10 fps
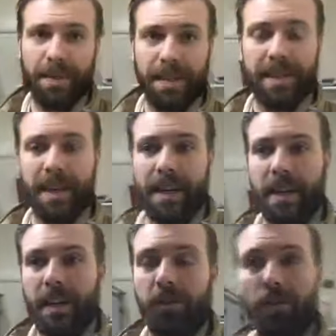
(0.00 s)
But uh,
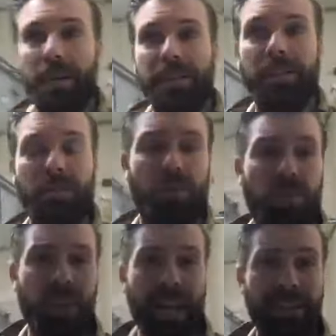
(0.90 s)
so basically, we're
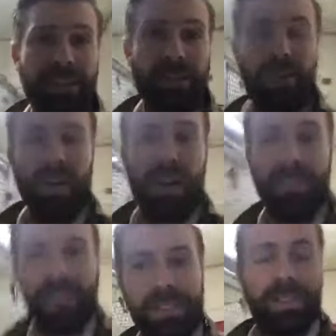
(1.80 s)
going head to toe on
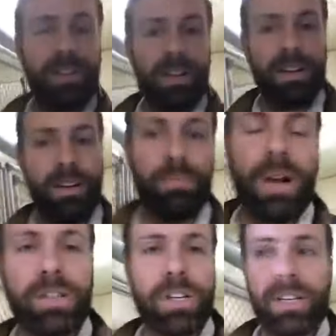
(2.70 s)
this
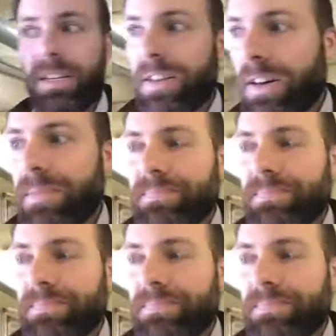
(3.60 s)
project here.